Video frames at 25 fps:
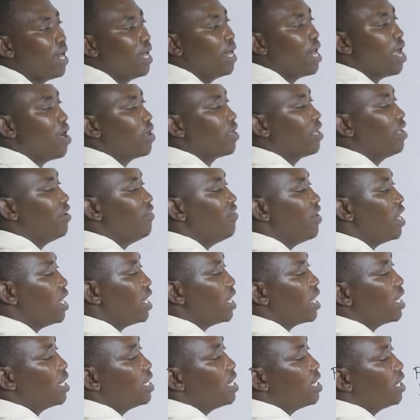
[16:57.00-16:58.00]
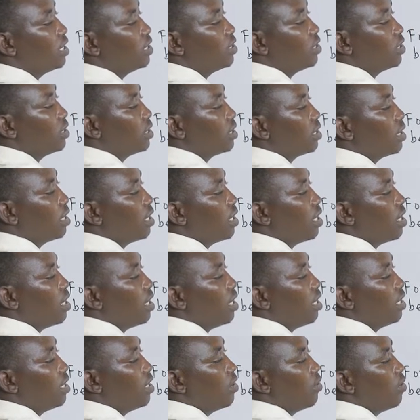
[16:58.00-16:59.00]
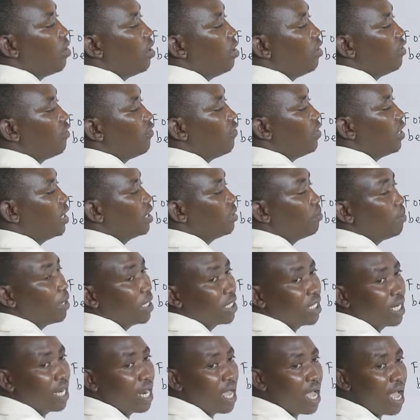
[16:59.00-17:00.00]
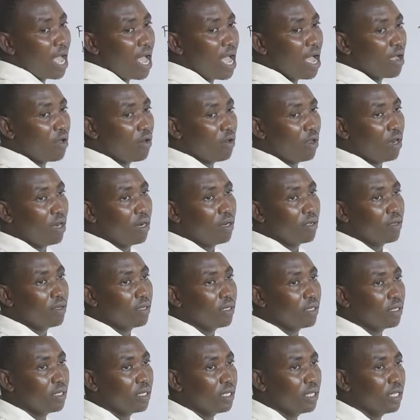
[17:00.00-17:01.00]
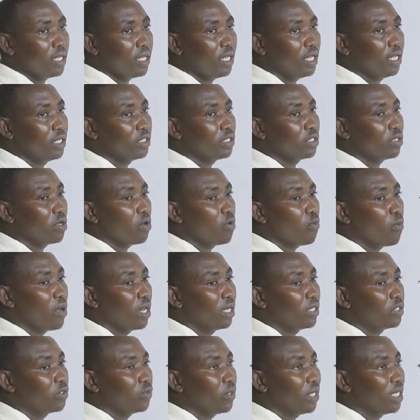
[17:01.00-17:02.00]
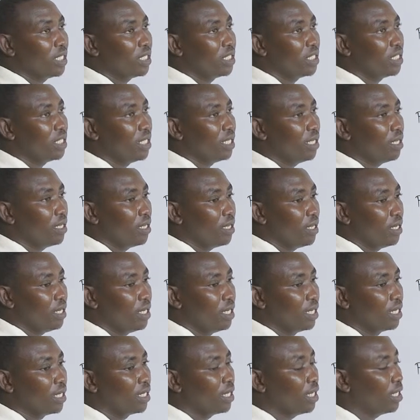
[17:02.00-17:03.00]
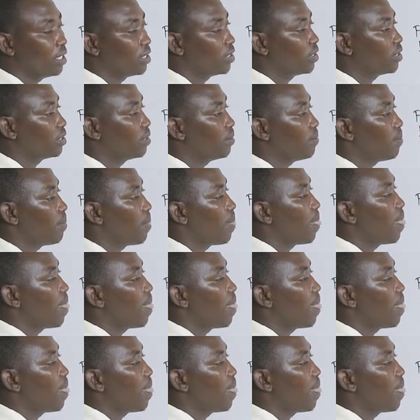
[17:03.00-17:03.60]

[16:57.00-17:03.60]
Now, given that the whole of this particular angle is 120 degrees,